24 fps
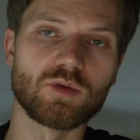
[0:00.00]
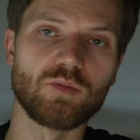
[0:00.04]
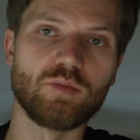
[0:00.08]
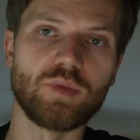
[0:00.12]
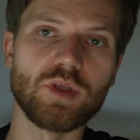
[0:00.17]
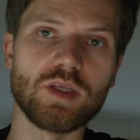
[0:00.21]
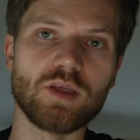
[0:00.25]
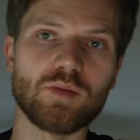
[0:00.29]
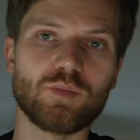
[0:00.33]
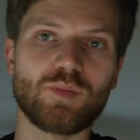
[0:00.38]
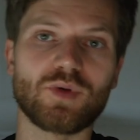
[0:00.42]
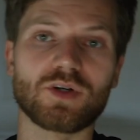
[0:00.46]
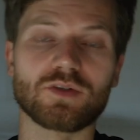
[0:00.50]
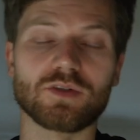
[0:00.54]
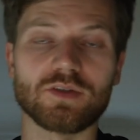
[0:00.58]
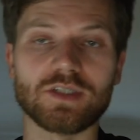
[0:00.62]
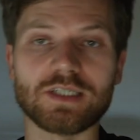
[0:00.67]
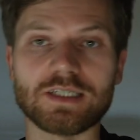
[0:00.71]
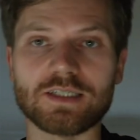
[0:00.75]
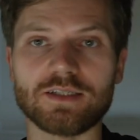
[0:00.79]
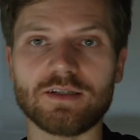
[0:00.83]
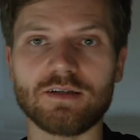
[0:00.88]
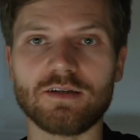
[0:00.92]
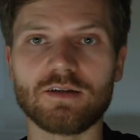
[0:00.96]
would be
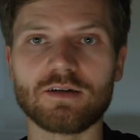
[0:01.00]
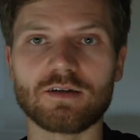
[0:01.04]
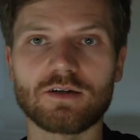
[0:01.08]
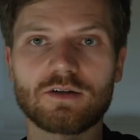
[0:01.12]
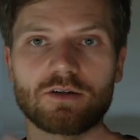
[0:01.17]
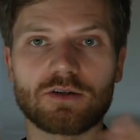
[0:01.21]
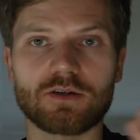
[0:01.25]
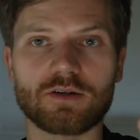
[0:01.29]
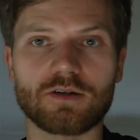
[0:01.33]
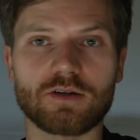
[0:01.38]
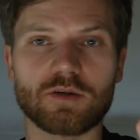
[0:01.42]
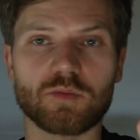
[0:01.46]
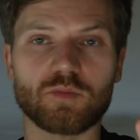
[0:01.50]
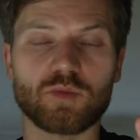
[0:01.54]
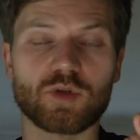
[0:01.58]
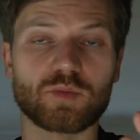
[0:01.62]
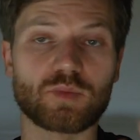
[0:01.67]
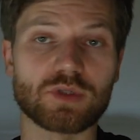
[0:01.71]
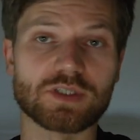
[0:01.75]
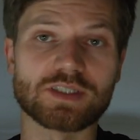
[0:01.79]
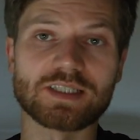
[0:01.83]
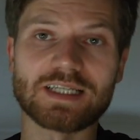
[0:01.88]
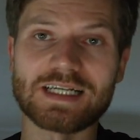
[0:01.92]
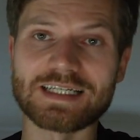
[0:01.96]
Berlin, or more
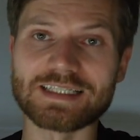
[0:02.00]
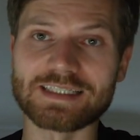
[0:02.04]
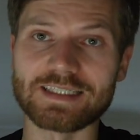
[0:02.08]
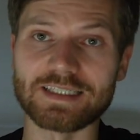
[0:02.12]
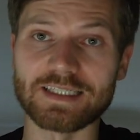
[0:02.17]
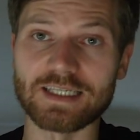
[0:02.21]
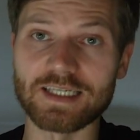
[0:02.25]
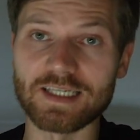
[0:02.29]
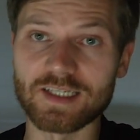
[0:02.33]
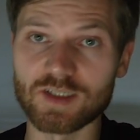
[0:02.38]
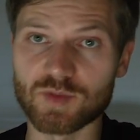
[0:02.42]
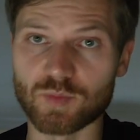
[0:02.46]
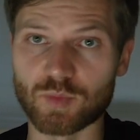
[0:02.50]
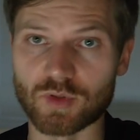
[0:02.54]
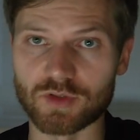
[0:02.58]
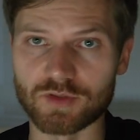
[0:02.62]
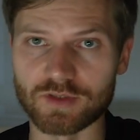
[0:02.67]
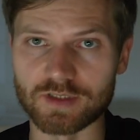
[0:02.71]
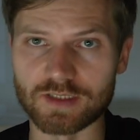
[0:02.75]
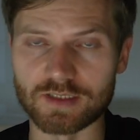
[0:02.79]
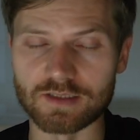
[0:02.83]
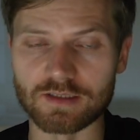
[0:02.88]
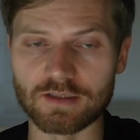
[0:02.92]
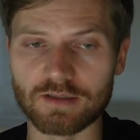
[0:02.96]
precisely, East
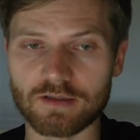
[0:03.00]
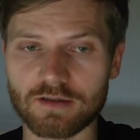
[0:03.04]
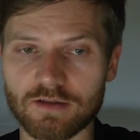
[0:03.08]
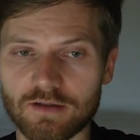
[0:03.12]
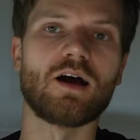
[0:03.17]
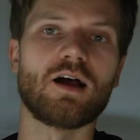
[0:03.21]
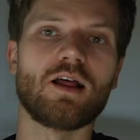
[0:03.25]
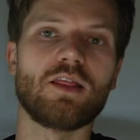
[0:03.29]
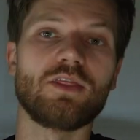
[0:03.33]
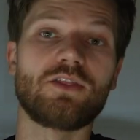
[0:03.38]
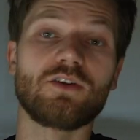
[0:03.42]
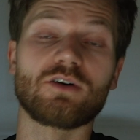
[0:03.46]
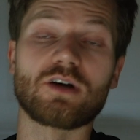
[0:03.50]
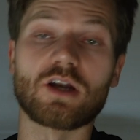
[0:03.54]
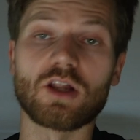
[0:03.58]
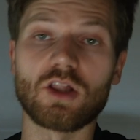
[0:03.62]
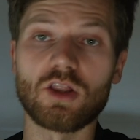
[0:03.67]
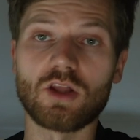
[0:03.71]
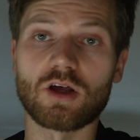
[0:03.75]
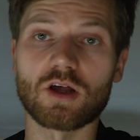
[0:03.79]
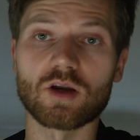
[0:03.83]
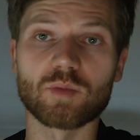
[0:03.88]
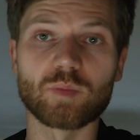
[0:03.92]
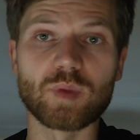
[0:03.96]
Berlin. There are a
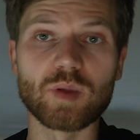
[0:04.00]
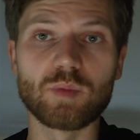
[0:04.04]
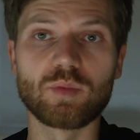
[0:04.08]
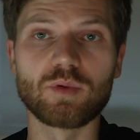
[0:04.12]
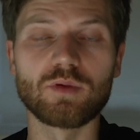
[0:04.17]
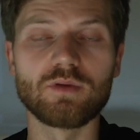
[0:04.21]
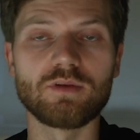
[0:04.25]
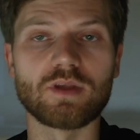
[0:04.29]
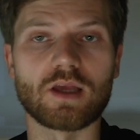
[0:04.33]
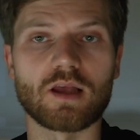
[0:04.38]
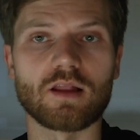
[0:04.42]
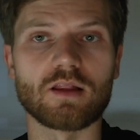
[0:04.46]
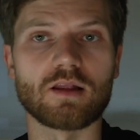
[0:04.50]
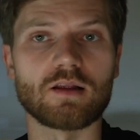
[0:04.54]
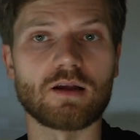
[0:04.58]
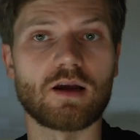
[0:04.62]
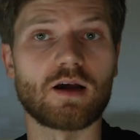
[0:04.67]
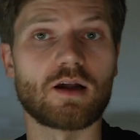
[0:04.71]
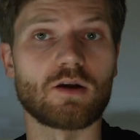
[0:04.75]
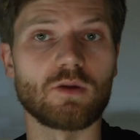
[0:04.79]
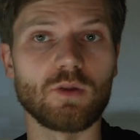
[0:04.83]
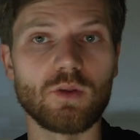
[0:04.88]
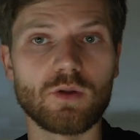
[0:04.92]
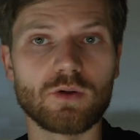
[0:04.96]
lot of people that
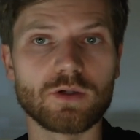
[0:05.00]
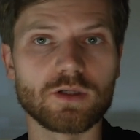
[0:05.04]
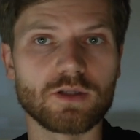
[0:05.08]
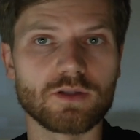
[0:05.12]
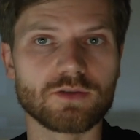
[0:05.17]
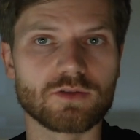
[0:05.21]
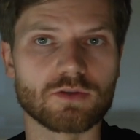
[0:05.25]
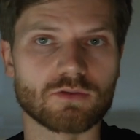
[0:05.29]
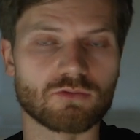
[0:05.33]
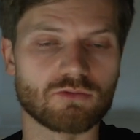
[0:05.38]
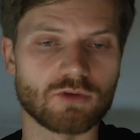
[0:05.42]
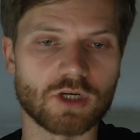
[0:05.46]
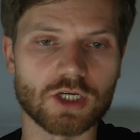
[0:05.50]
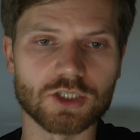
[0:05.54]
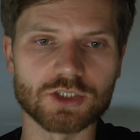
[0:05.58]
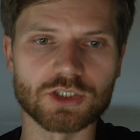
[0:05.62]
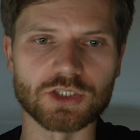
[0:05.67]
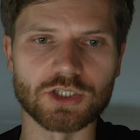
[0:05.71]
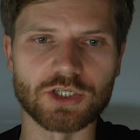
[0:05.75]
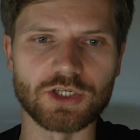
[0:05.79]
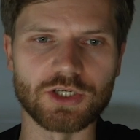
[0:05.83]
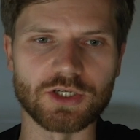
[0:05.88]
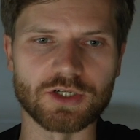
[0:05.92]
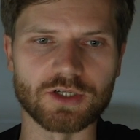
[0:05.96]
are loyal to
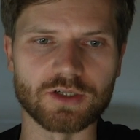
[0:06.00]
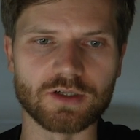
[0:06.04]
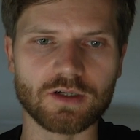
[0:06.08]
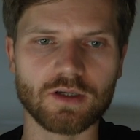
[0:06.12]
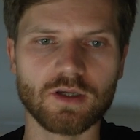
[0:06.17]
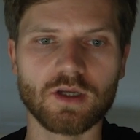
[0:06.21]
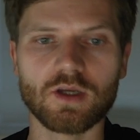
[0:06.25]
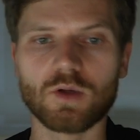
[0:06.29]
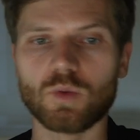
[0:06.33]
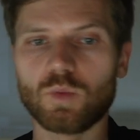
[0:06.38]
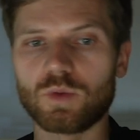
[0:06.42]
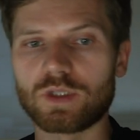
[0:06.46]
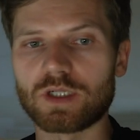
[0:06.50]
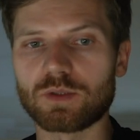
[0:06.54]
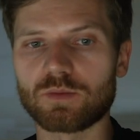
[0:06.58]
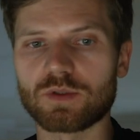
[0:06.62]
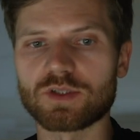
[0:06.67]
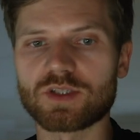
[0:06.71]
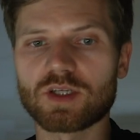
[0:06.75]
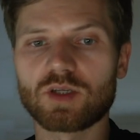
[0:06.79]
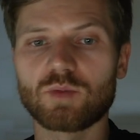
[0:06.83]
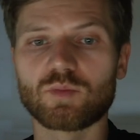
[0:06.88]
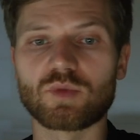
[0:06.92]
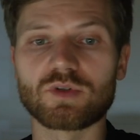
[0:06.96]
Russia here. When I
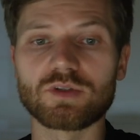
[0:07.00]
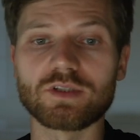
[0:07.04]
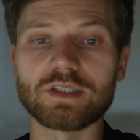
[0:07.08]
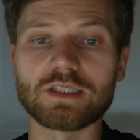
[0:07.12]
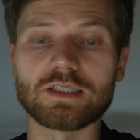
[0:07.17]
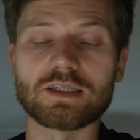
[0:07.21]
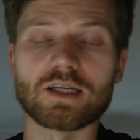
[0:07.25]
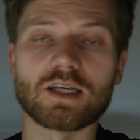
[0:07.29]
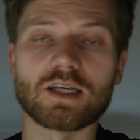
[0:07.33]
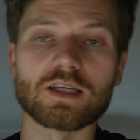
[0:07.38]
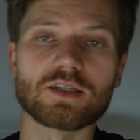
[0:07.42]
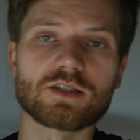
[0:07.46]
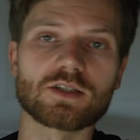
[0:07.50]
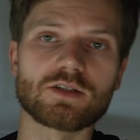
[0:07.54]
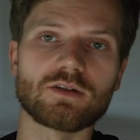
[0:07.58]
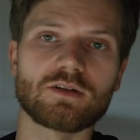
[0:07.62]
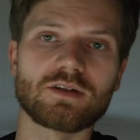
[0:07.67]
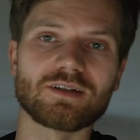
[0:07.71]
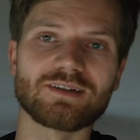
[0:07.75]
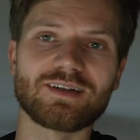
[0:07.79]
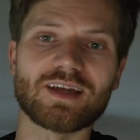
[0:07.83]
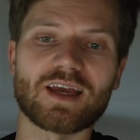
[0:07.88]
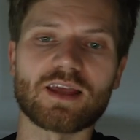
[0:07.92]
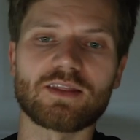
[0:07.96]
was in Berlin, I saw
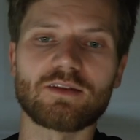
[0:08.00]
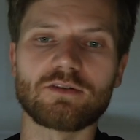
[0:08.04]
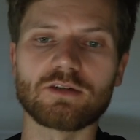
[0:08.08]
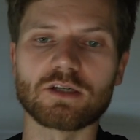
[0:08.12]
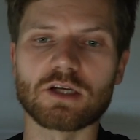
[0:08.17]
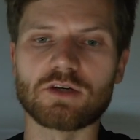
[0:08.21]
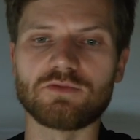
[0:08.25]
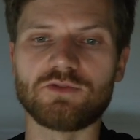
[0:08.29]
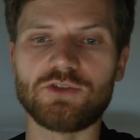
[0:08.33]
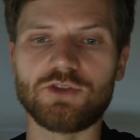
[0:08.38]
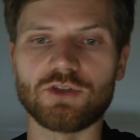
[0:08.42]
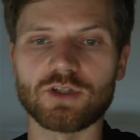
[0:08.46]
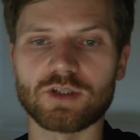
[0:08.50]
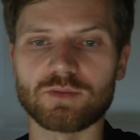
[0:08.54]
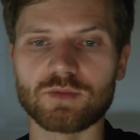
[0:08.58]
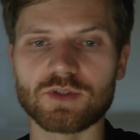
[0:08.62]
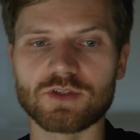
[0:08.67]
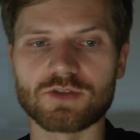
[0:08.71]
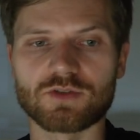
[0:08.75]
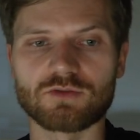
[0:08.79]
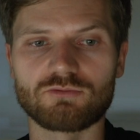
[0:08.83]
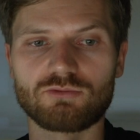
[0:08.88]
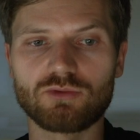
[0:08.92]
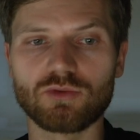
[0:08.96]
a gathering of
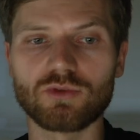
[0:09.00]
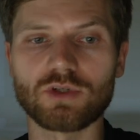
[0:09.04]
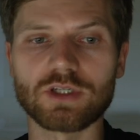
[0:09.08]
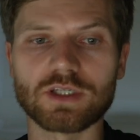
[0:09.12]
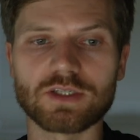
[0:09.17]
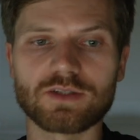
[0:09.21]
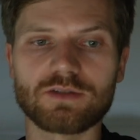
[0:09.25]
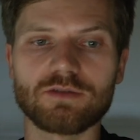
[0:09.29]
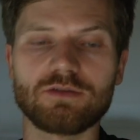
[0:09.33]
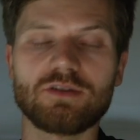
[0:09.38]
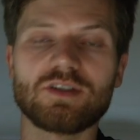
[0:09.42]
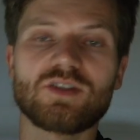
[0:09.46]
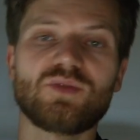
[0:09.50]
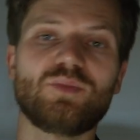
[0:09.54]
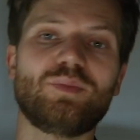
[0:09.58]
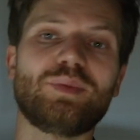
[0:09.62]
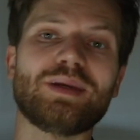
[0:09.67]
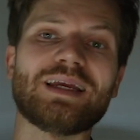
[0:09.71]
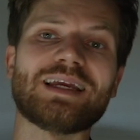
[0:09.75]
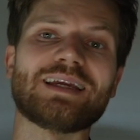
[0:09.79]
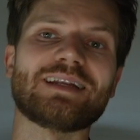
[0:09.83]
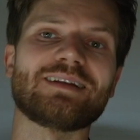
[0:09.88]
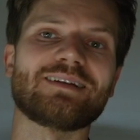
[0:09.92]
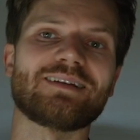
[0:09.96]
Germans rooting to
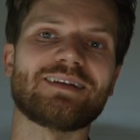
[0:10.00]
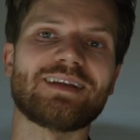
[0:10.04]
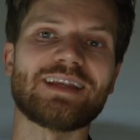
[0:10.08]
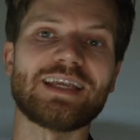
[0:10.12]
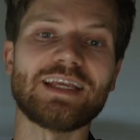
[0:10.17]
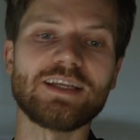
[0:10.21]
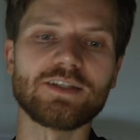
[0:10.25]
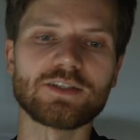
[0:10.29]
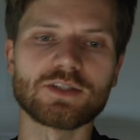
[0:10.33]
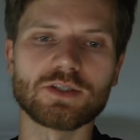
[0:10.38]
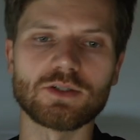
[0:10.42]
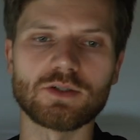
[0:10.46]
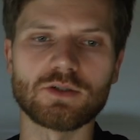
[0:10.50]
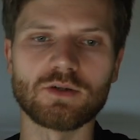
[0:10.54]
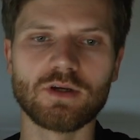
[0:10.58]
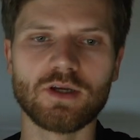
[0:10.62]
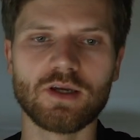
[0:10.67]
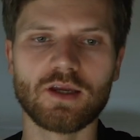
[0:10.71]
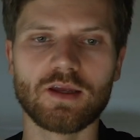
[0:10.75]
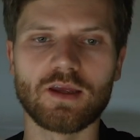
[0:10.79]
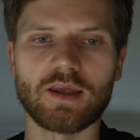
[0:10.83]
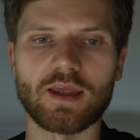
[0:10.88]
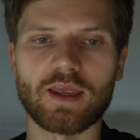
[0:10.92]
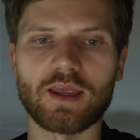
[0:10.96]
disband NATO
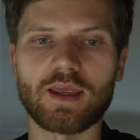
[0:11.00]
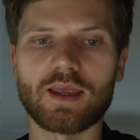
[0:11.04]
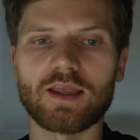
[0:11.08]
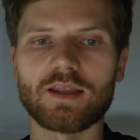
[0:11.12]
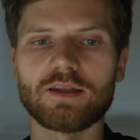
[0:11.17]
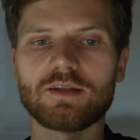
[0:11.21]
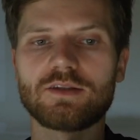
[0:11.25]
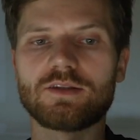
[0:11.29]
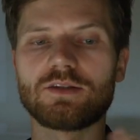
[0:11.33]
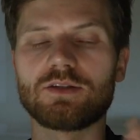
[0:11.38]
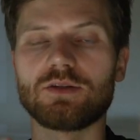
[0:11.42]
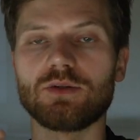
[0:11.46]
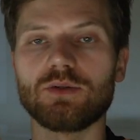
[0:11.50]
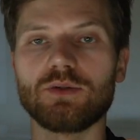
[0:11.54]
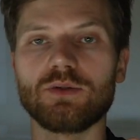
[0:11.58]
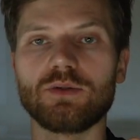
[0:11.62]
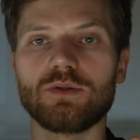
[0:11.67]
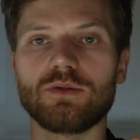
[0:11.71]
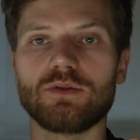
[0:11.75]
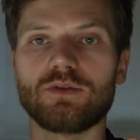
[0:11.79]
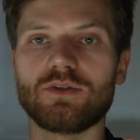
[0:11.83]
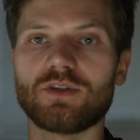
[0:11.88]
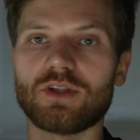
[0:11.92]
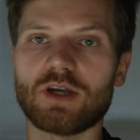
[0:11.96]
and
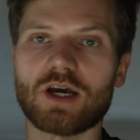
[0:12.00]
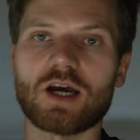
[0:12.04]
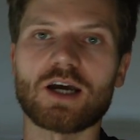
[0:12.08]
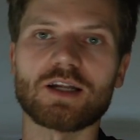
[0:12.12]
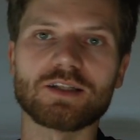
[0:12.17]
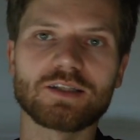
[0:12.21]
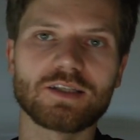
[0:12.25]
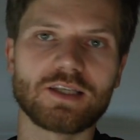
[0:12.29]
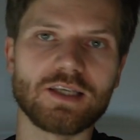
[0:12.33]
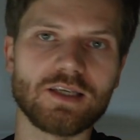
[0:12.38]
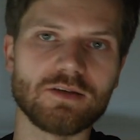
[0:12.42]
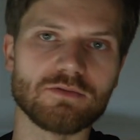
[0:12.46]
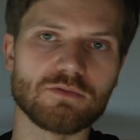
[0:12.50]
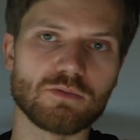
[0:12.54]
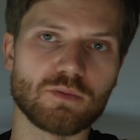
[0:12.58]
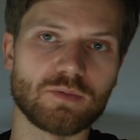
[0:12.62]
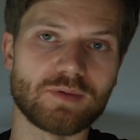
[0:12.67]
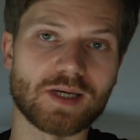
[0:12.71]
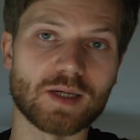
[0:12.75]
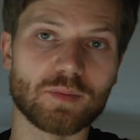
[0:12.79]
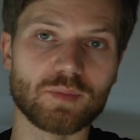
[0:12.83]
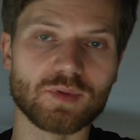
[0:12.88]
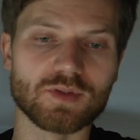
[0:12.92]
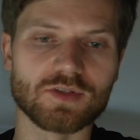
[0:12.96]
to not give
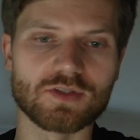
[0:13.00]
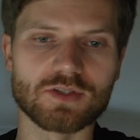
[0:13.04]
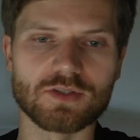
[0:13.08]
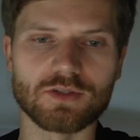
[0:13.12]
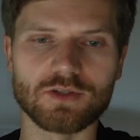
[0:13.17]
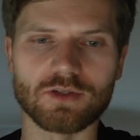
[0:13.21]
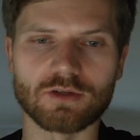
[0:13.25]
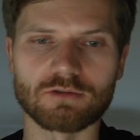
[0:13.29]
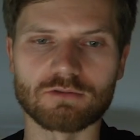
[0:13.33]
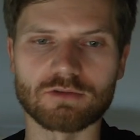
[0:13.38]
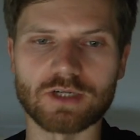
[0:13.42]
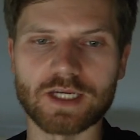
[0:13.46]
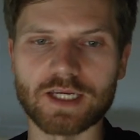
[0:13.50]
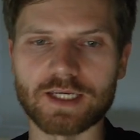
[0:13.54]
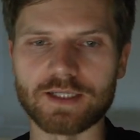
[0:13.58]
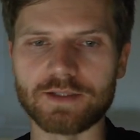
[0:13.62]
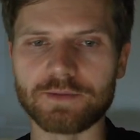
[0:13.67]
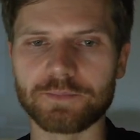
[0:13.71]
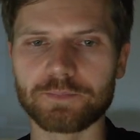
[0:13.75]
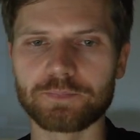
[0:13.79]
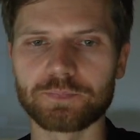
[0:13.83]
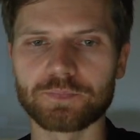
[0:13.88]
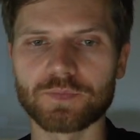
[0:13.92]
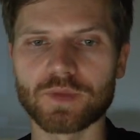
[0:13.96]
weapons to Ukraine.
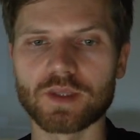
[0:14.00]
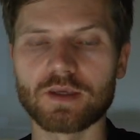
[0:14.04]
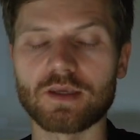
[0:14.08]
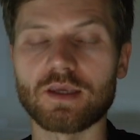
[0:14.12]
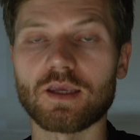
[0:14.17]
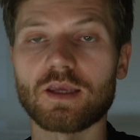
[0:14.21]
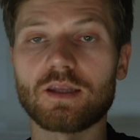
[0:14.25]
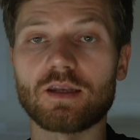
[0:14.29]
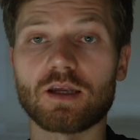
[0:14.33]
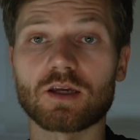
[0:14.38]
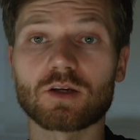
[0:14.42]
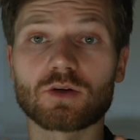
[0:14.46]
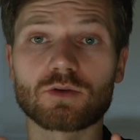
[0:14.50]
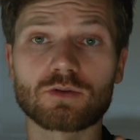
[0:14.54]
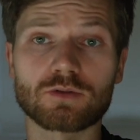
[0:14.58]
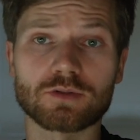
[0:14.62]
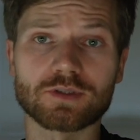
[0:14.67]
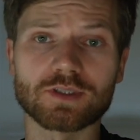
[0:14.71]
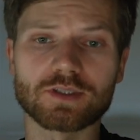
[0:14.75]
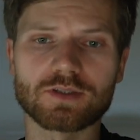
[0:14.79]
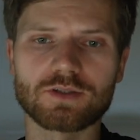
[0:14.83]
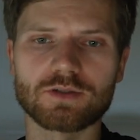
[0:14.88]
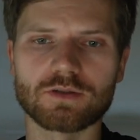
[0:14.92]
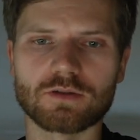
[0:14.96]
And
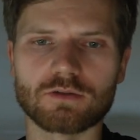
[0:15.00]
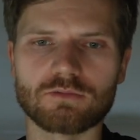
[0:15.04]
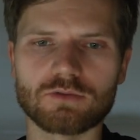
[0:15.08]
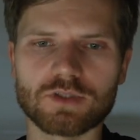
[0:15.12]
according to a